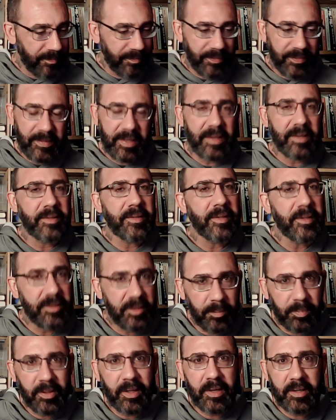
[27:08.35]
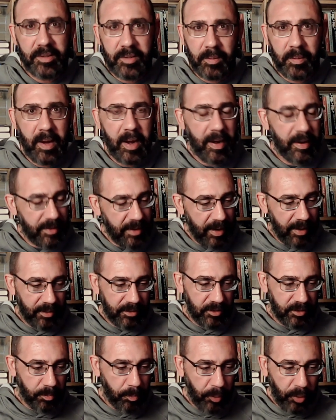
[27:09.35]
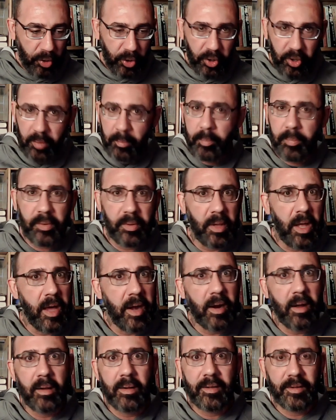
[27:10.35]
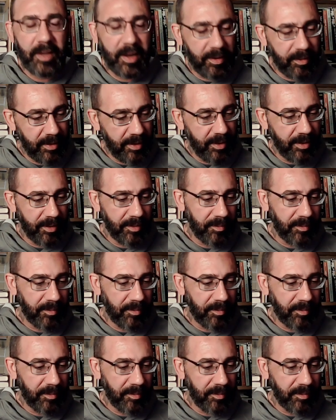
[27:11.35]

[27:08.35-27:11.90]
This is the place to write it down. Just blot it all down here.